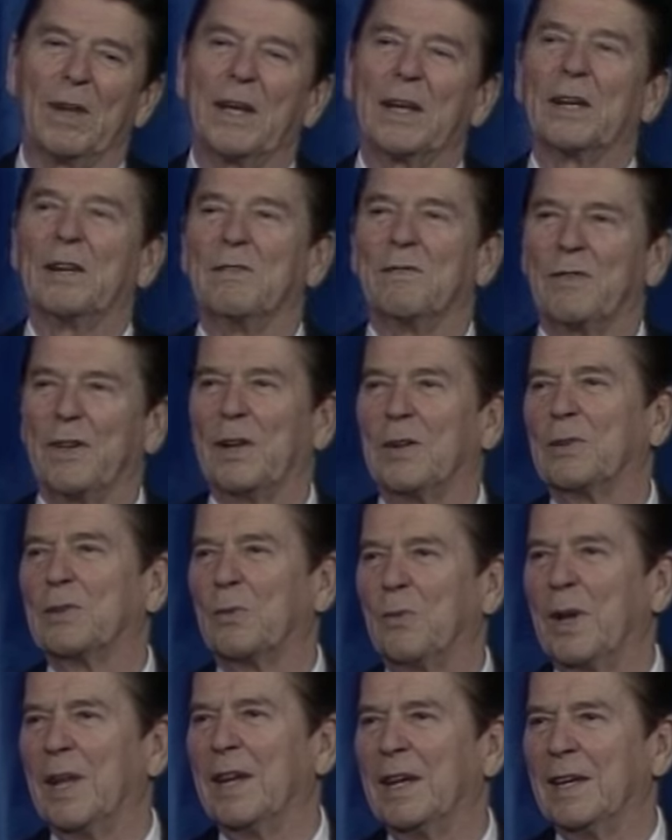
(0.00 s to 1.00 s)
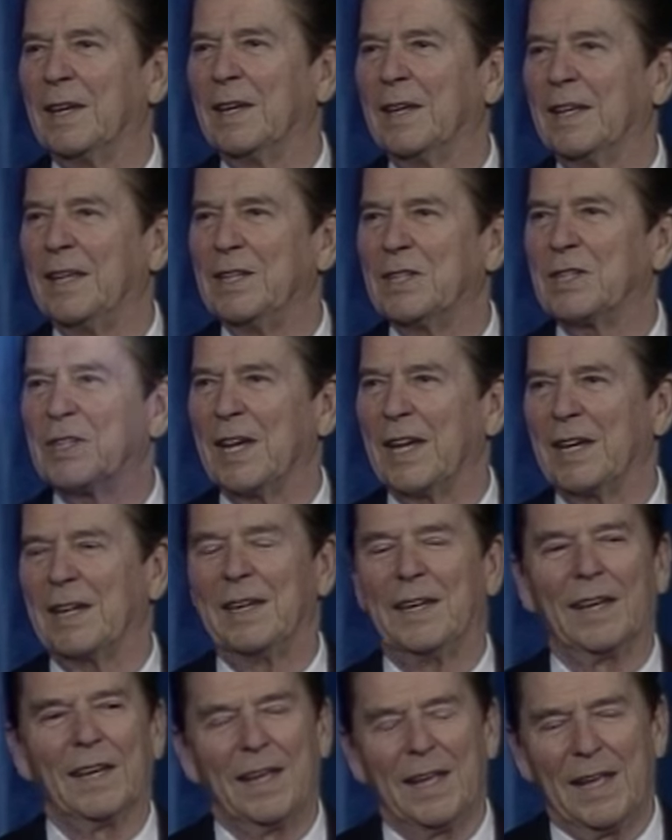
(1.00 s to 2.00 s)
Lincoln felt when he
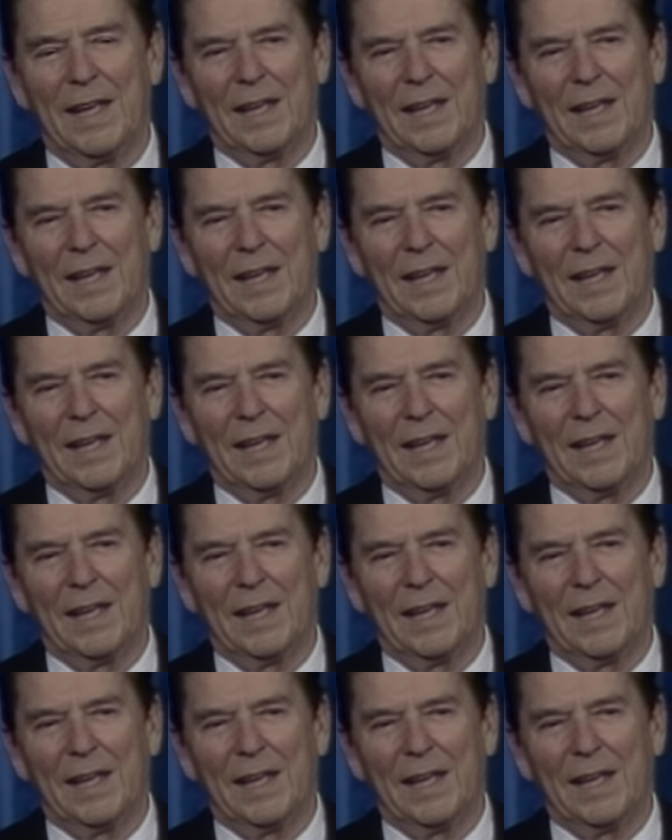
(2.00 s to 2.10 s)
said,